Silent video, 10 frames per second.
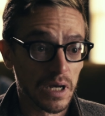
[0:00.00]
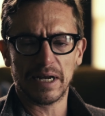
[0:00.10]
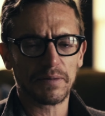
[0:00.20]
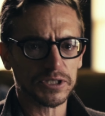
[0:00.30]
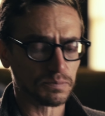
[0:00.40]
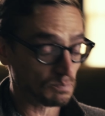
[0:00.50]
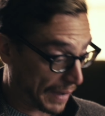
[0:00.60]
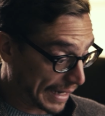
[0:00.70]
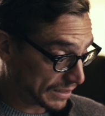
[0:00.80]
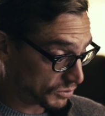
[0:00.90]
Now
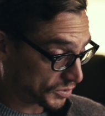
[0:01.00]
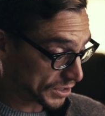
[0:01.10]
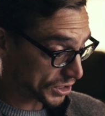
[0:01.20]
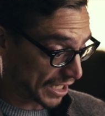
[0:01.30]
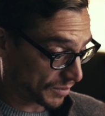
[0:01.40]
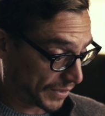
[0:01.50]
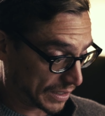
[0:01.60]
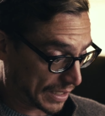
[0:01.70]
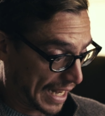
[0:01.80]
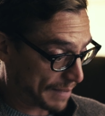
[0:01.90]
mind you, this
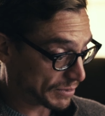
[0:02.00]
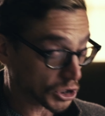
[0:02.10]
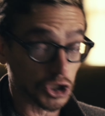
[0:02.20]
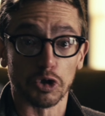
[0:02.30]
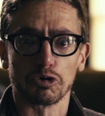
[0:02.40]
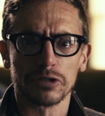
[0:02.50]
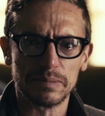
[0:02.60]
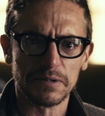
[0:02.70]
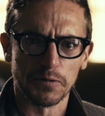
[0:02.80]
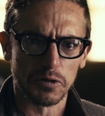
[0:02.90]
settlement, it happened shortly
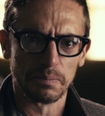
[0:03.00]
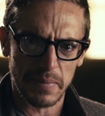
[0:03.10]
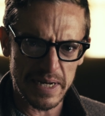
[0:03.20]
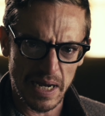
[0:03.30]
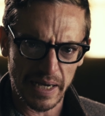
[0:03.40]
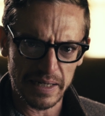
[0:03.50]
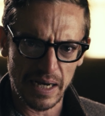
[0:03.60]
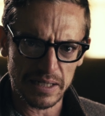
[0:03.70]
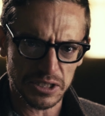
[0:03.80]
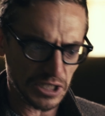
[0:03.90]
before midnight
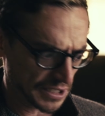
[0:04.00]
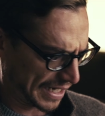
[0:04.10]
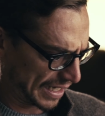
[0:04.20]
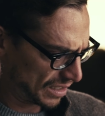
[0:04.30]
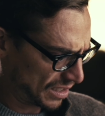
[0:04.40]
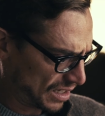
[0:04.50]
on Sunday.